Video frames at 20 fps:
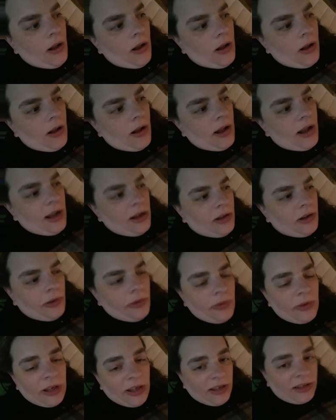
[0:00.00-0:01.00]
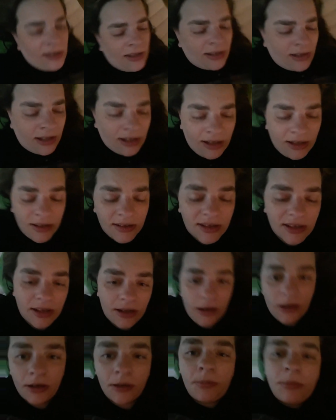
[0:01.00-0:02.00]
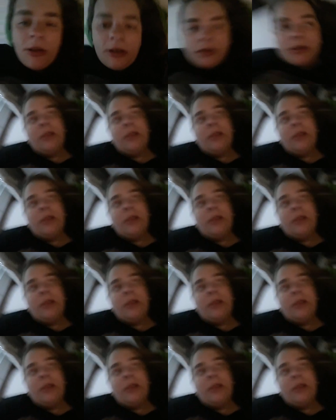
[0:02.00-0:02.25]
I don't like getting scared, because